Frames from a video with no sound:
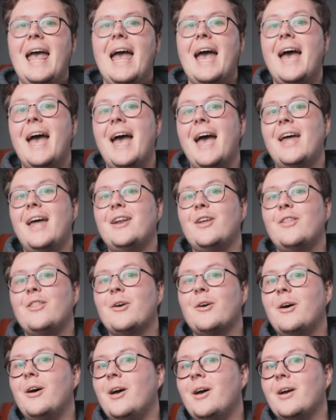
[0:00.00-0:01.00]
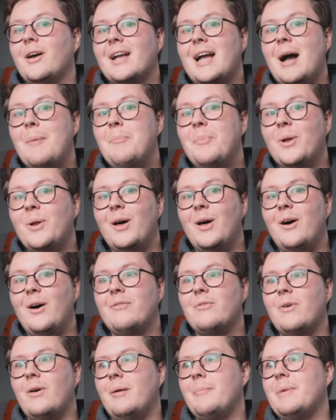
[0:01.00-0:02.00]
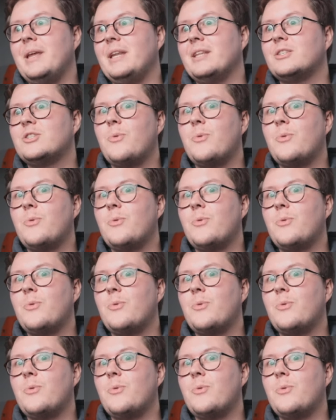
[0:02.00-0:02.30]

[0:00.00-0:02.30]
And the couple of, oh, I mean,